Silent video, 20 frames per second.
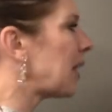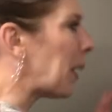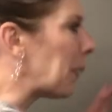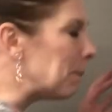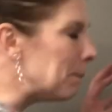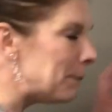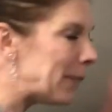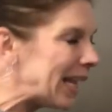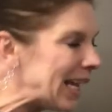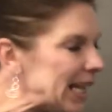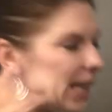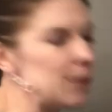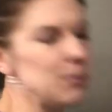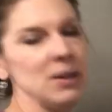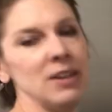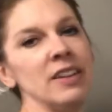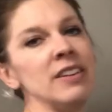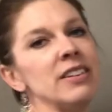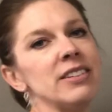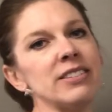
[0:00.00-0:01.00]

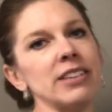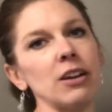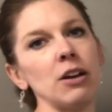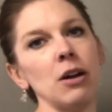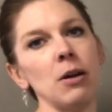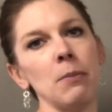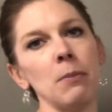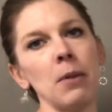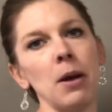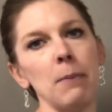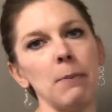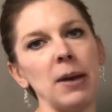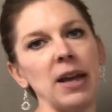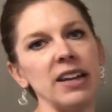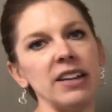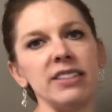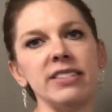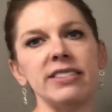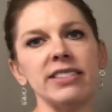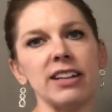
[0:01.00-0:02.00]
maybe some
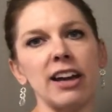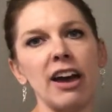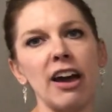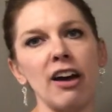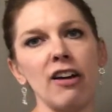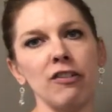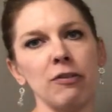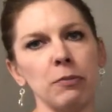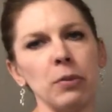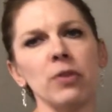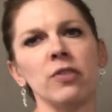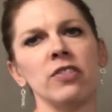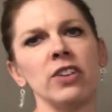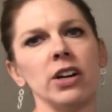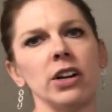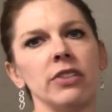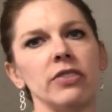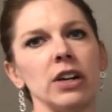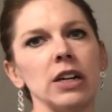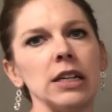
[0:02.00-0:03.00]
paid staff, but
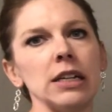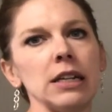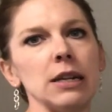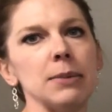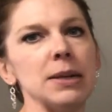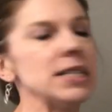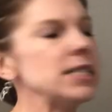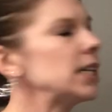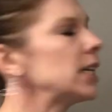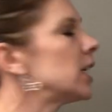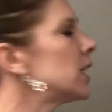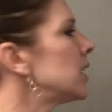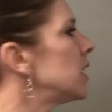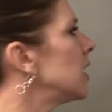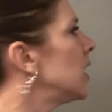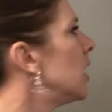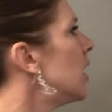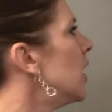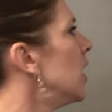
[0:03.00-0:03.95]
very, very limited.